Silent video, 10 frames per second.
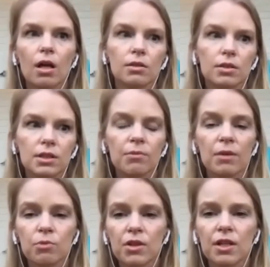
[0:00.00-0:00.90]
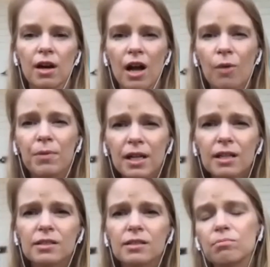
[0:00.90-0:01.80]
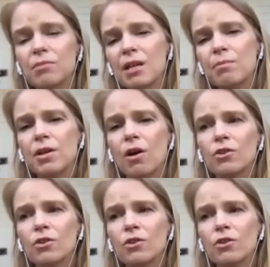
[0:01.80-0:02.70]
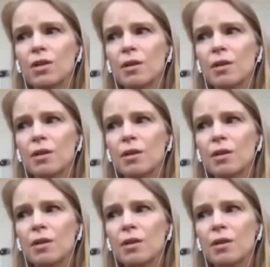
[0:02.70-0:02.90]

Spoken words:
sometimes we think are helping us may be also